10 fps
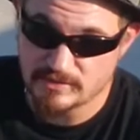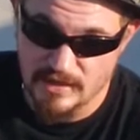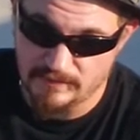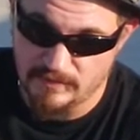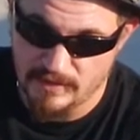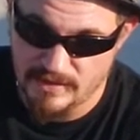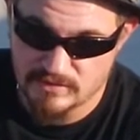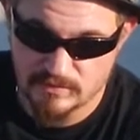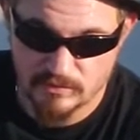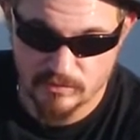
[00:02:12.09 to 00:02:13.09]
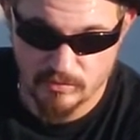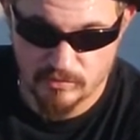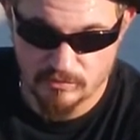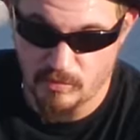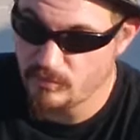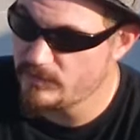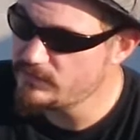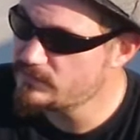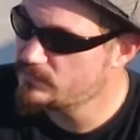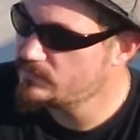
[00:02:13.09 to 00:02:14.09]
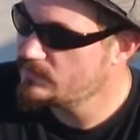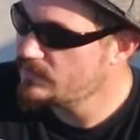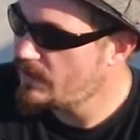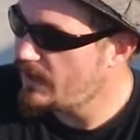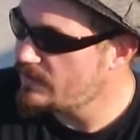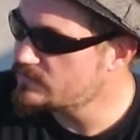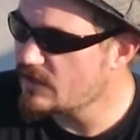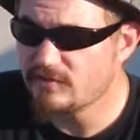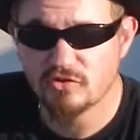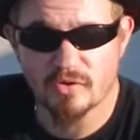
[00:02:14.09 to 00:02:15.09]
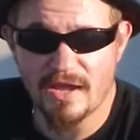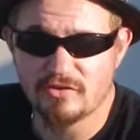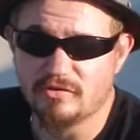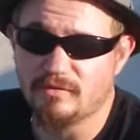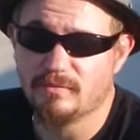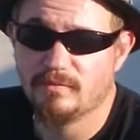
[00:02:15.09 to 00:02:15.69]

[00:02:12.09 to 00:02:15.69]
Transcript: It's got the nice smoothness and it's got the traction.